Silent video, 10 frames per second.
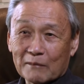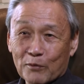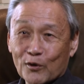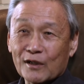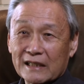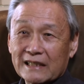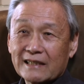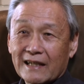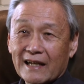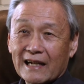Berkeley,
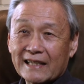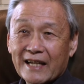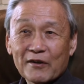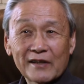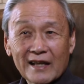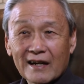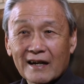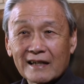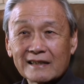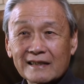and I carry that
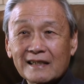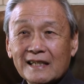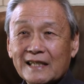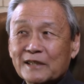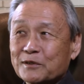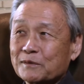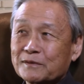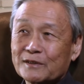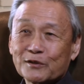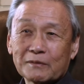on in
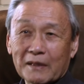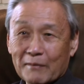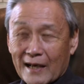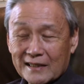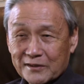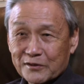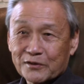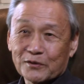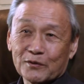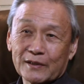terms of doing my master's
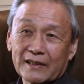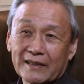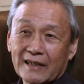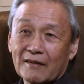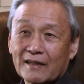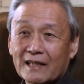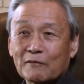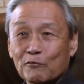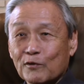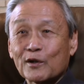degree there, and
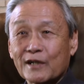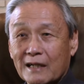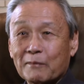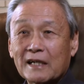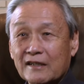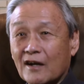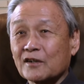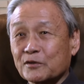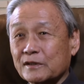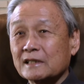then working on my
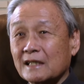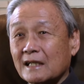doctorate.